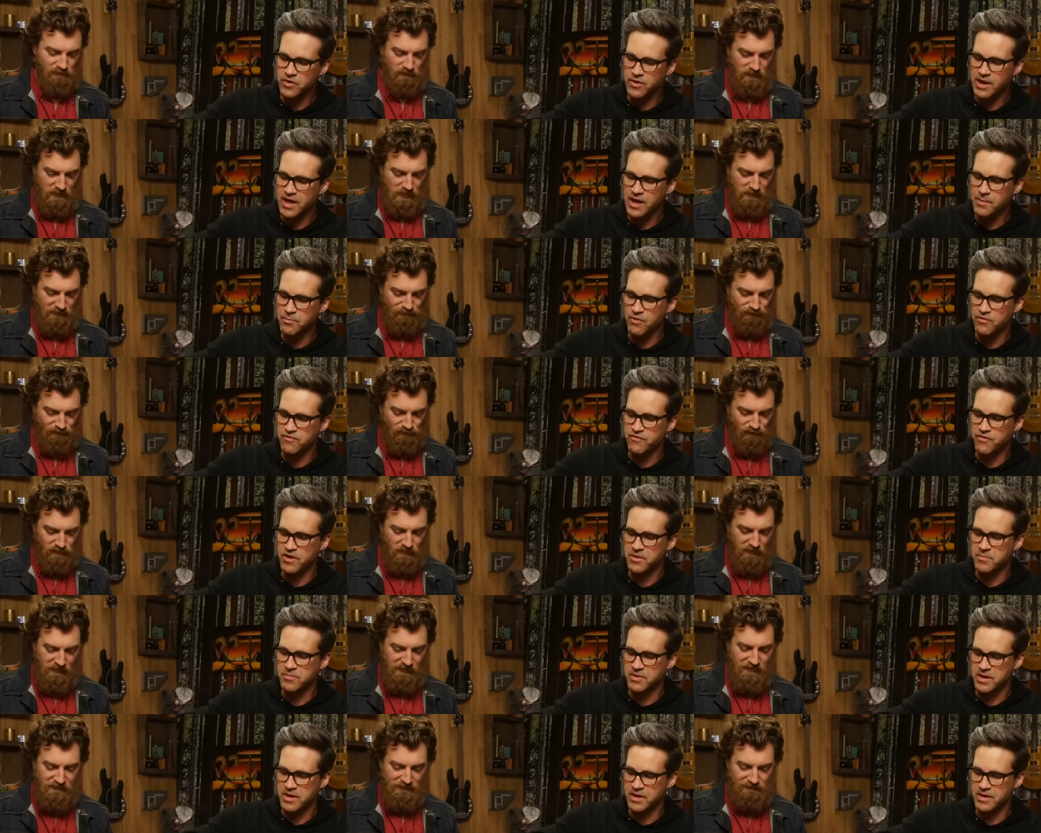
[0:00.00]
Speaker 1: are a lot more fun
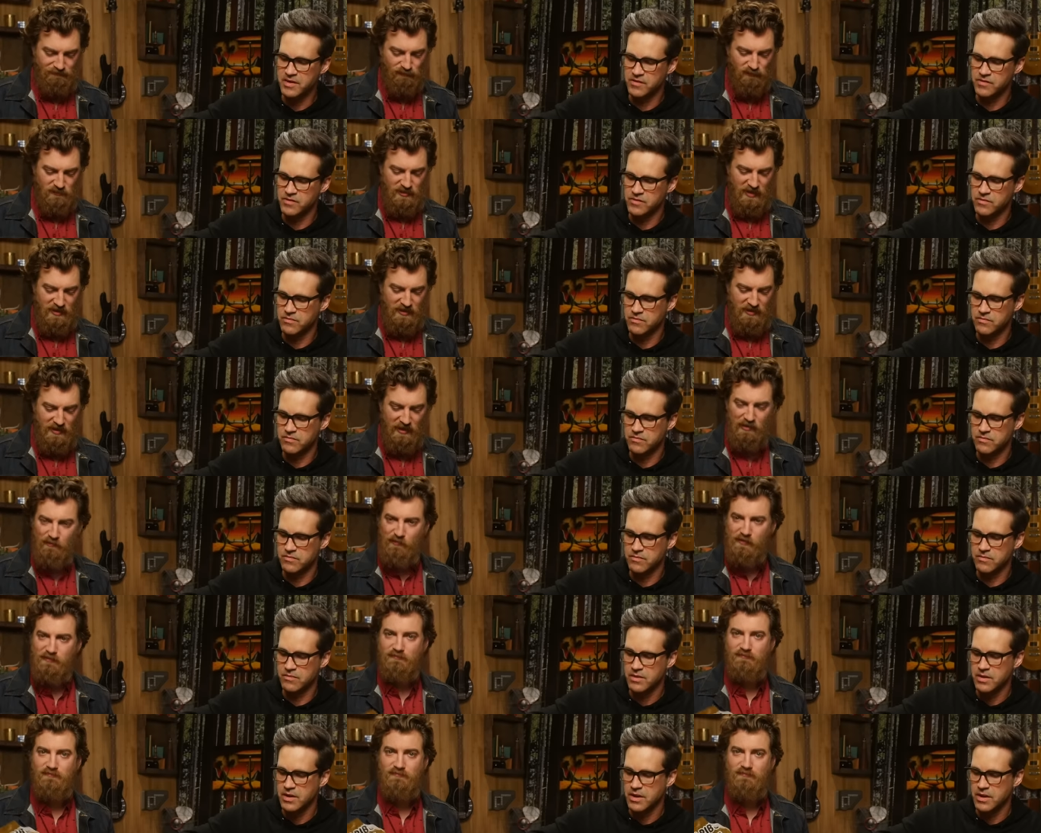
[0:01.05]
because got a yellow
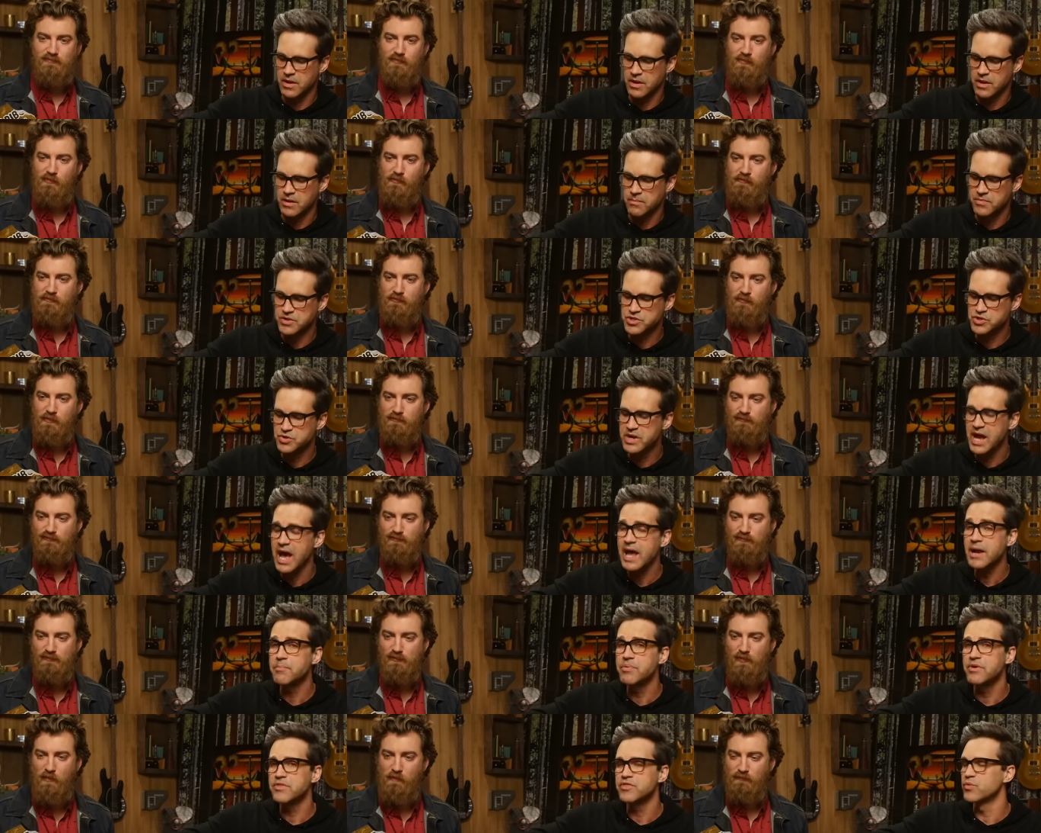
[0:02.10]
one. But you got
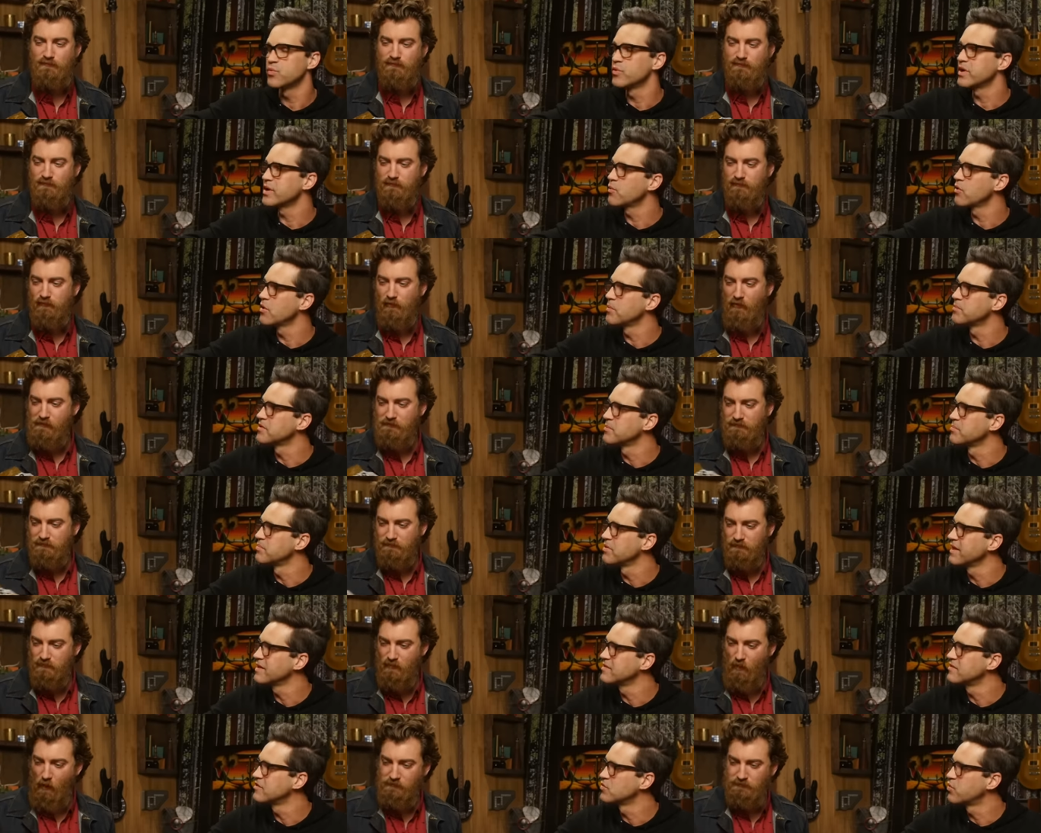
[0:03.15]
to put the ringworms in
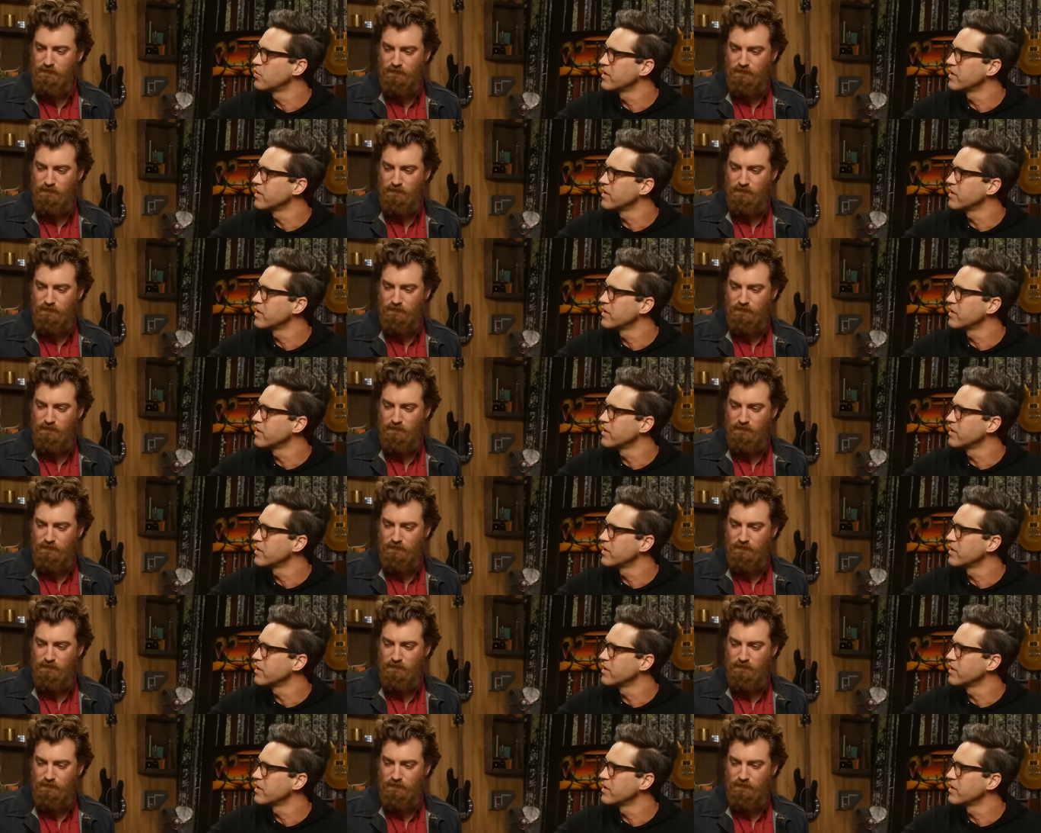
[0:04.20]
places